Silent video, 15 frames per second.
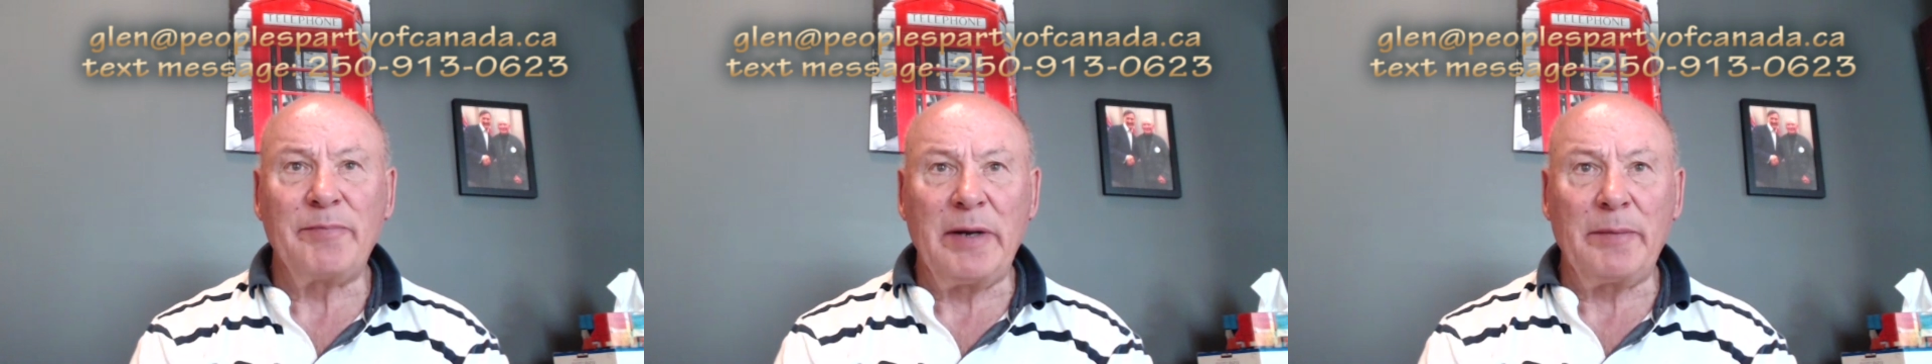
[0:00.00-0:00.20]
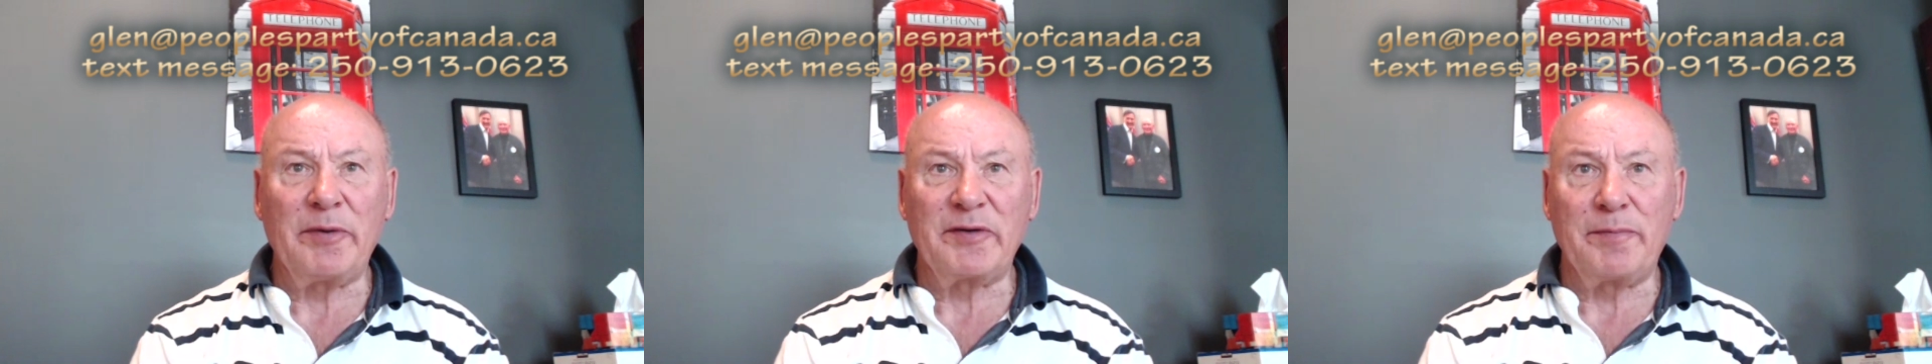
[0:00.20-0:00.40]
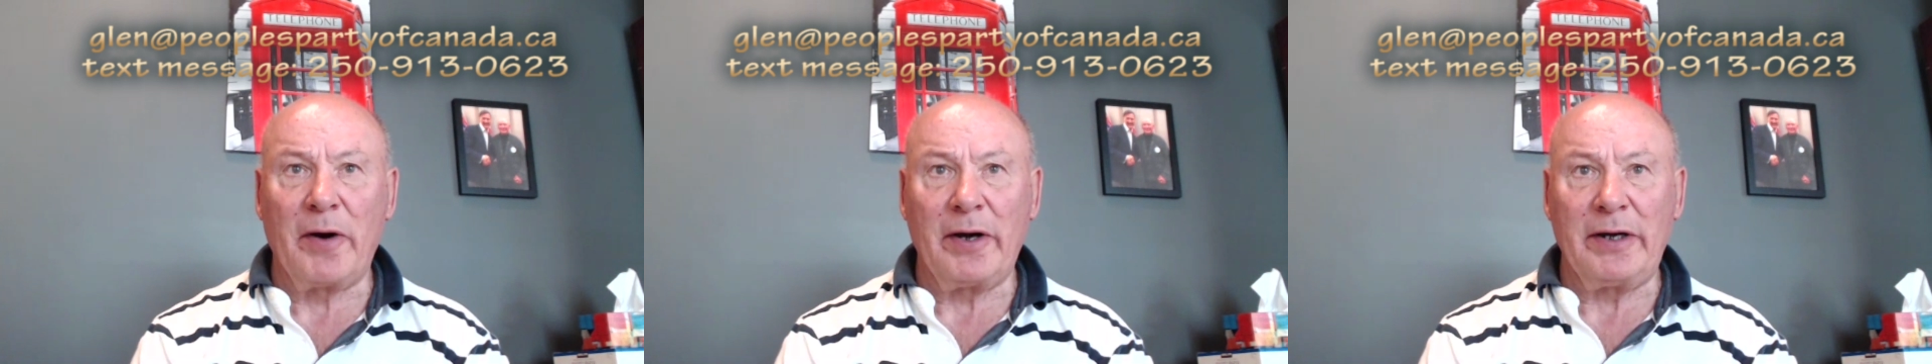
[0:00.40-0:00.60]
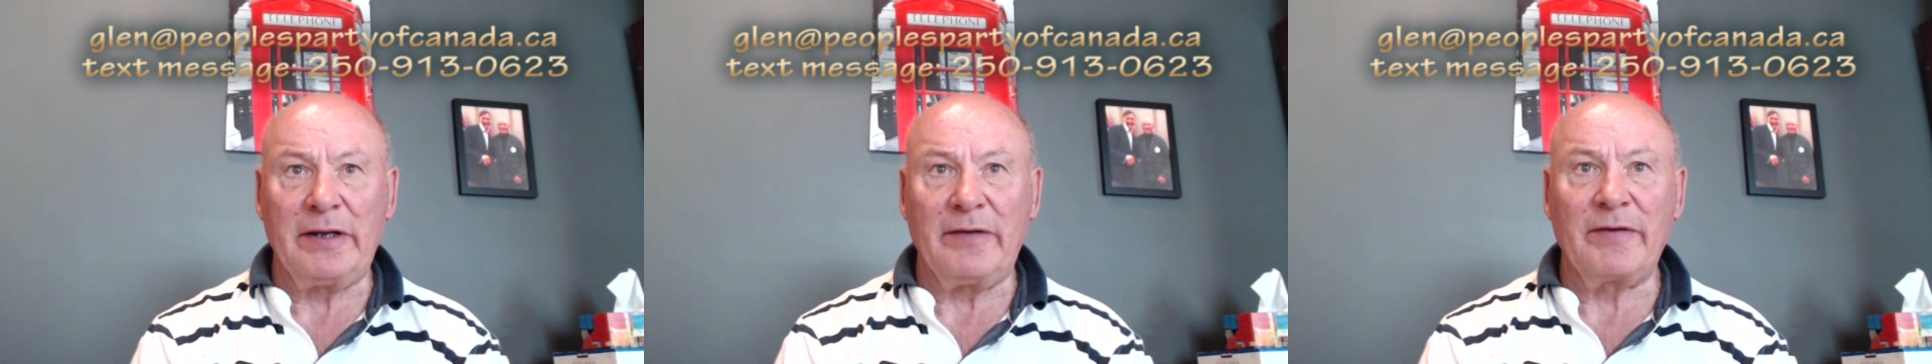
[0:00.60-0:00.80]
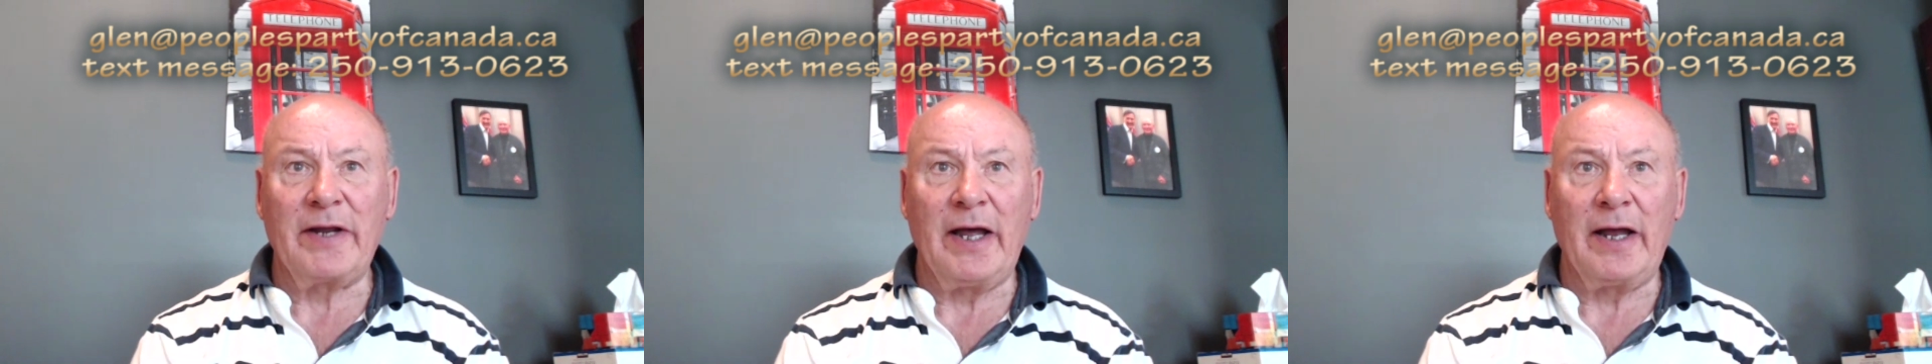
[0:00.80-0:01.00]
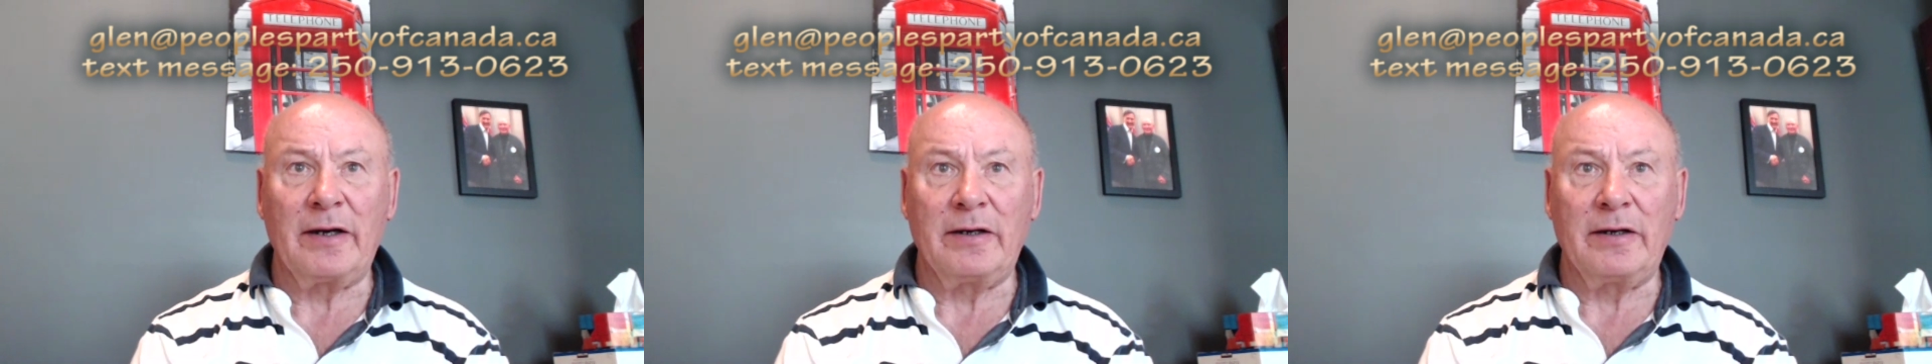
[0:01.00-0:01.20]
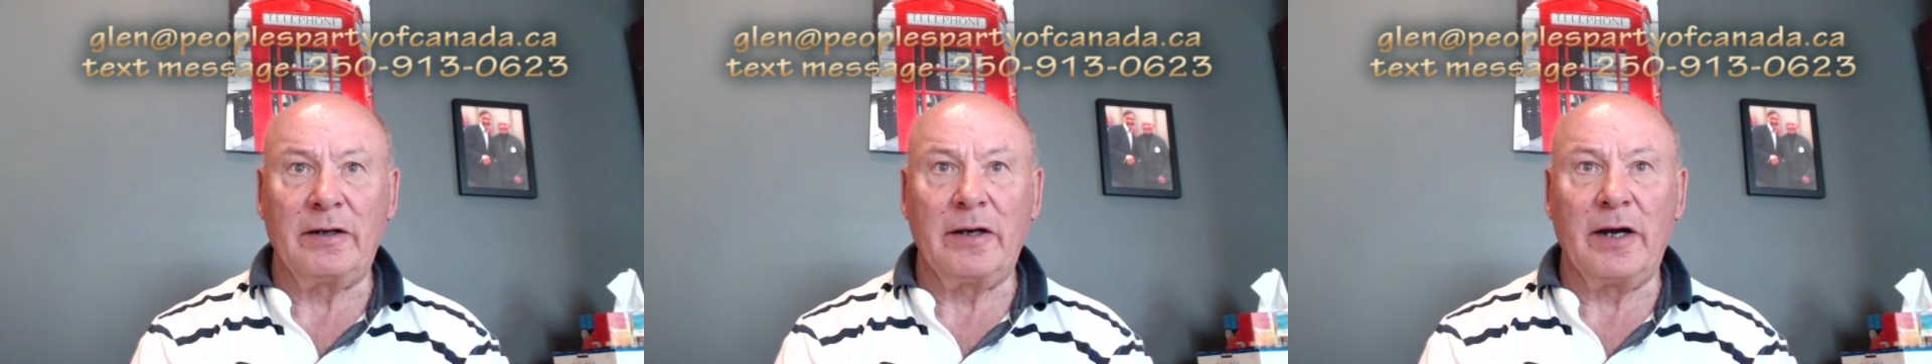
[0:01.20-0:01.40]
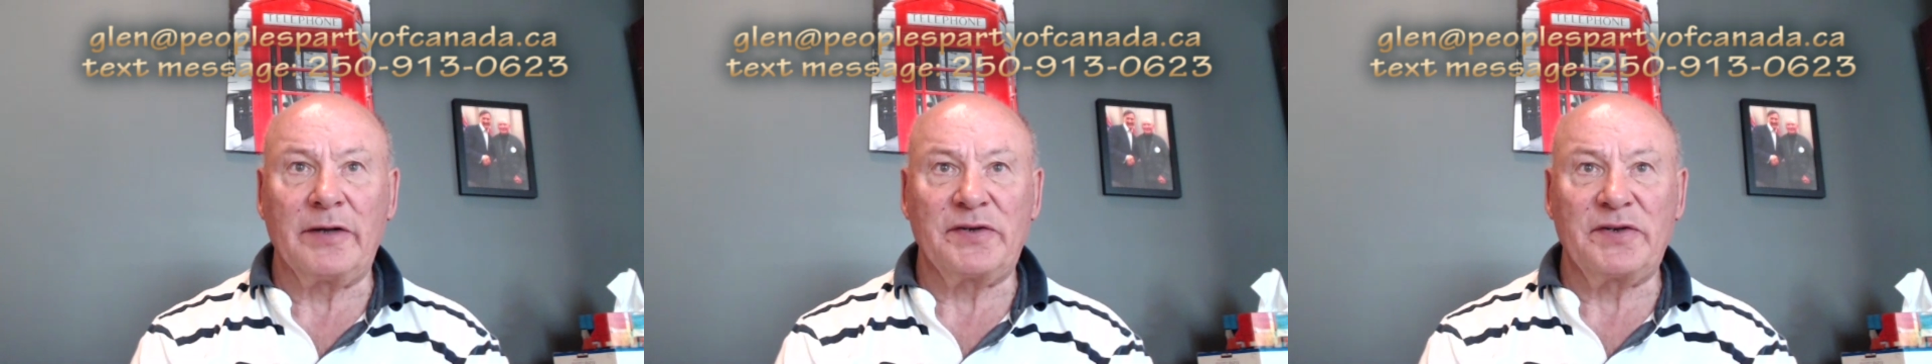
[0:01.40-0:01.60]

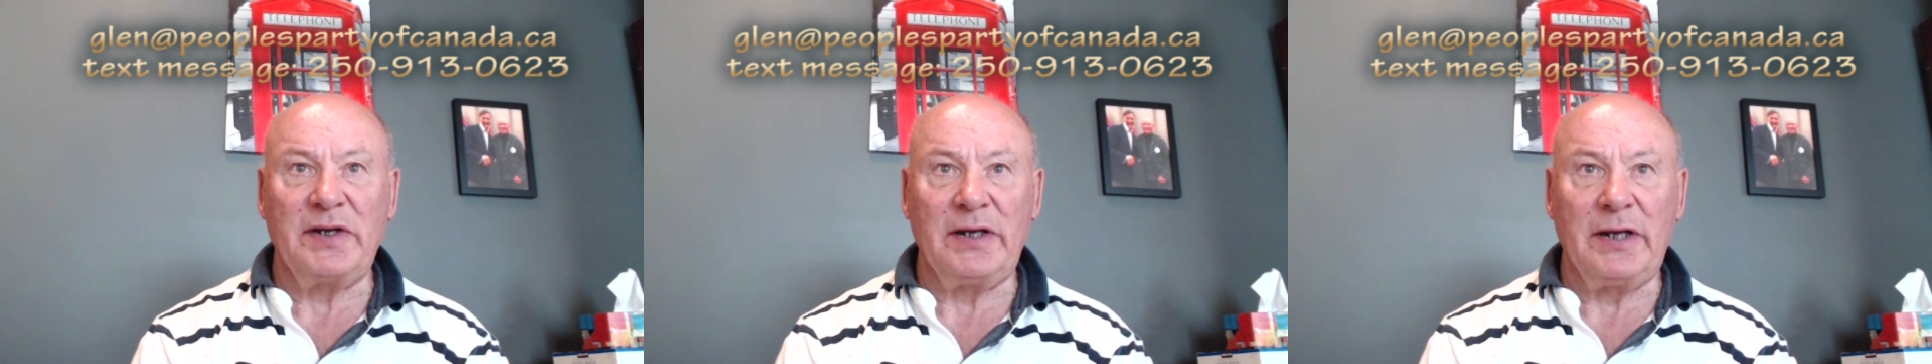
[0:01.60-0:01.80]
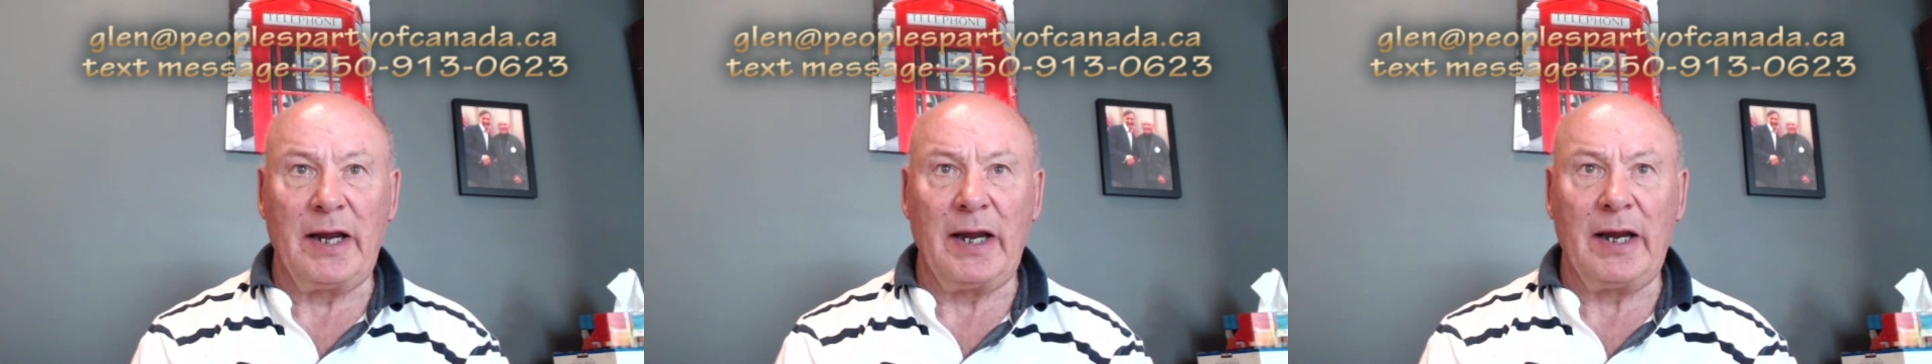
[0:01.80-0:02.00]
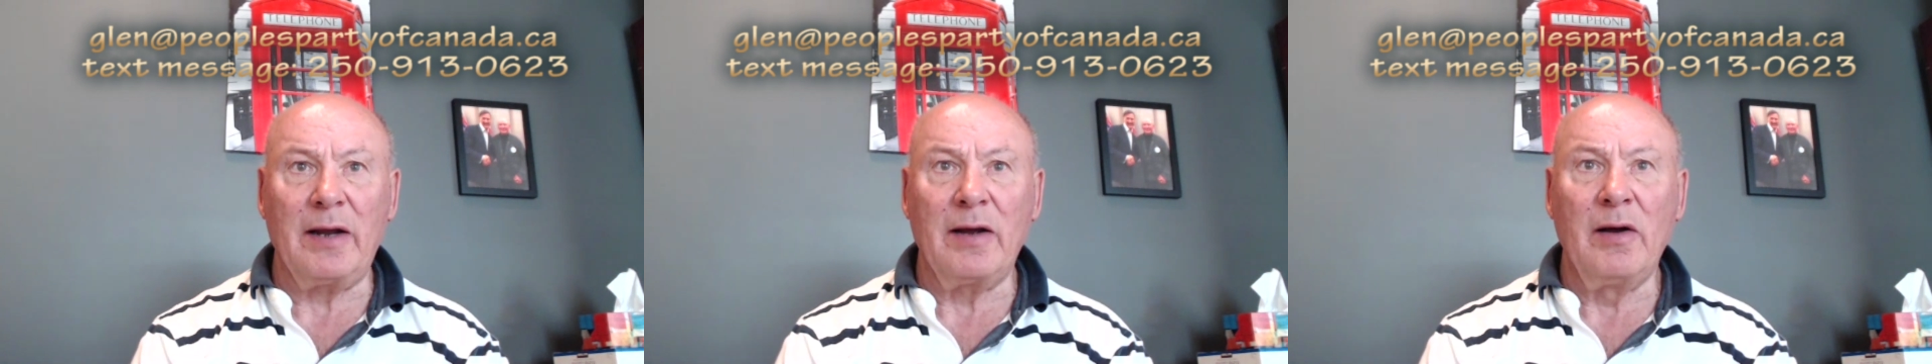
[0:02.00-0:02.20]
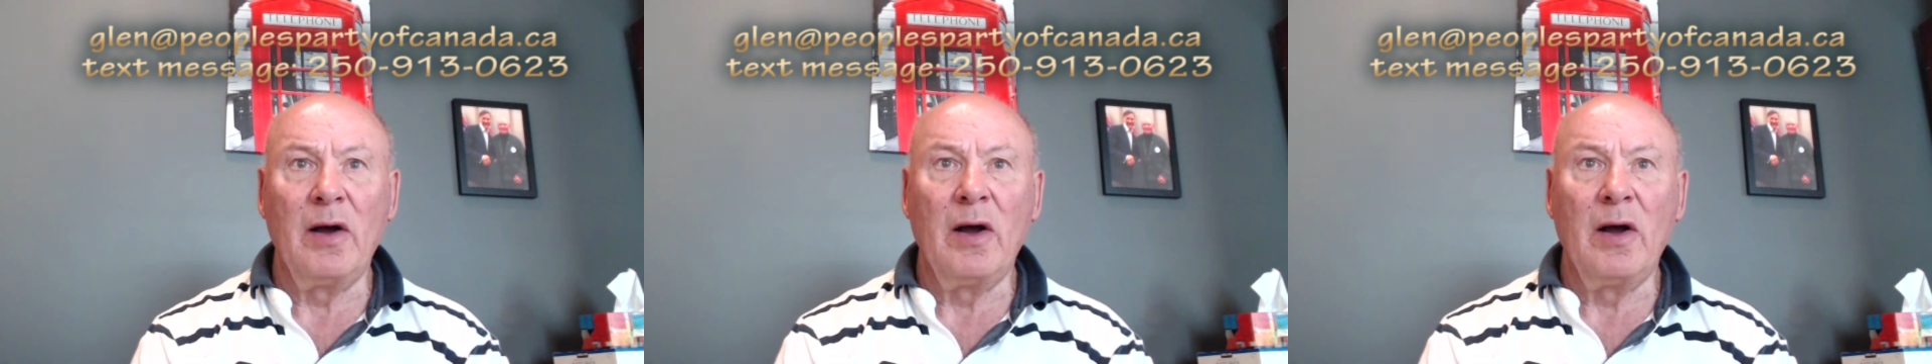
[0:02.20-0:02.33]
peoplespartyofcanada.ca.